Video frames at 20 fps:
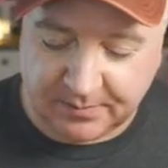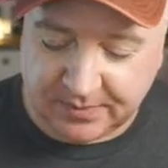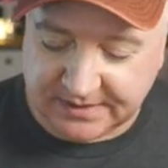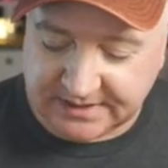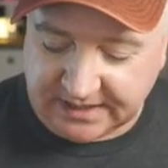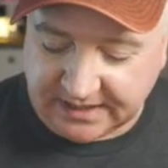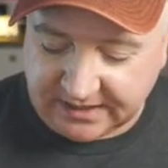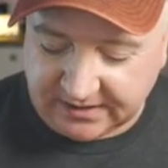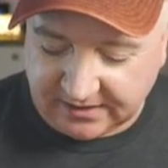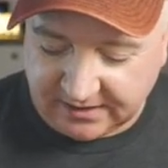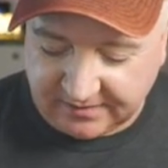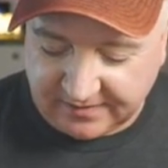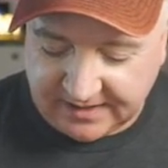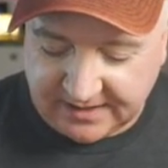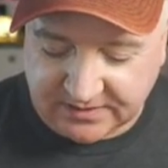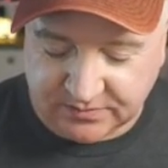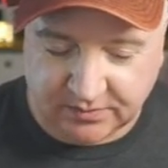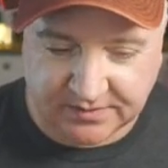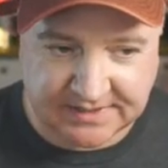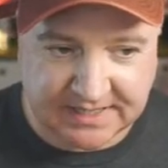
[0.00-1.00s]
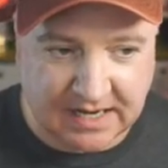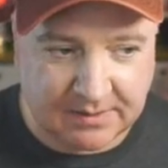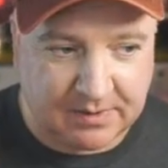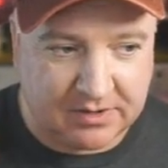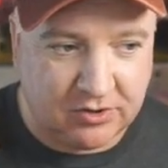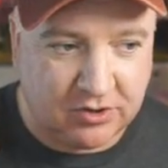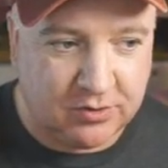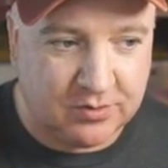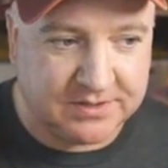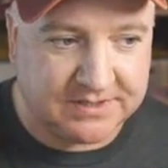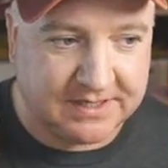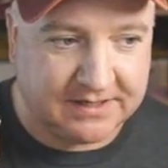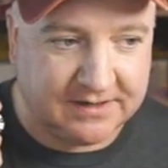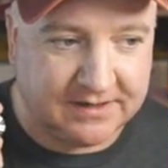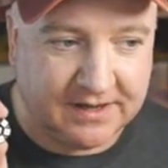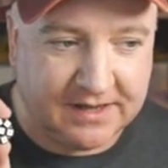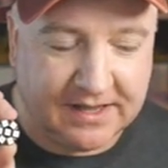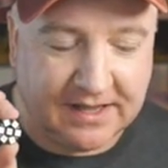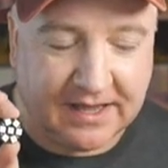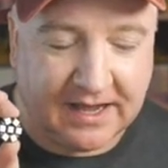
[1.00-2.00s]
particularly these ones I've been
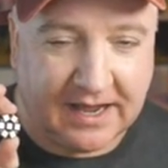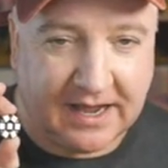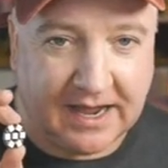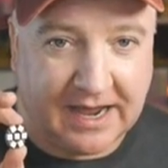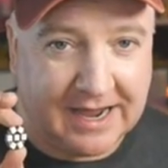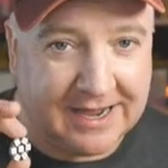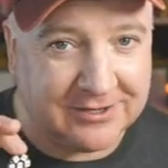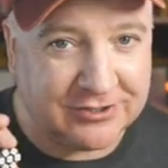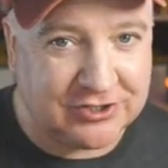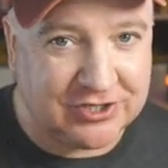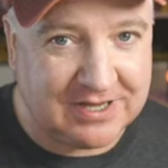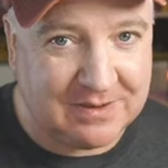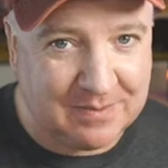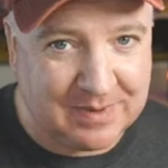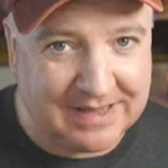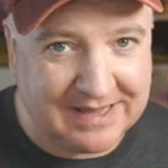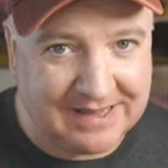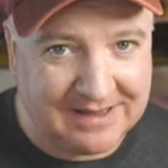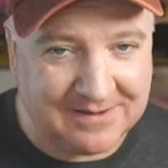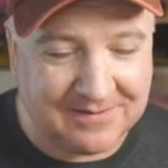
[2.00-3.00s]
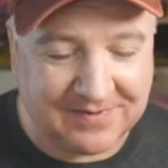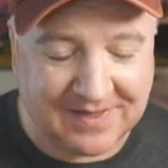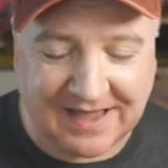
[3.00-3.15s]
using, are RGB.